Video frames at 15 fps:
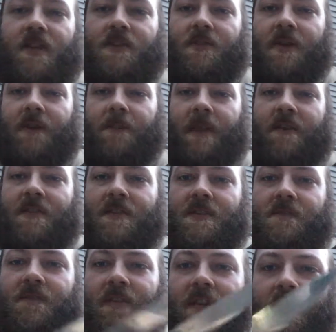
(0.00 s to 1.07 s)
to do a
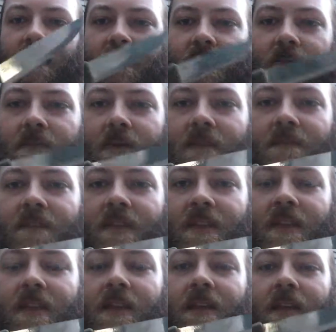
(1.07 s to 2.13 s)
comparison video of
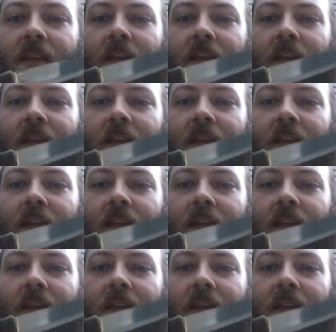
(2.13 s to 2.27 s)
the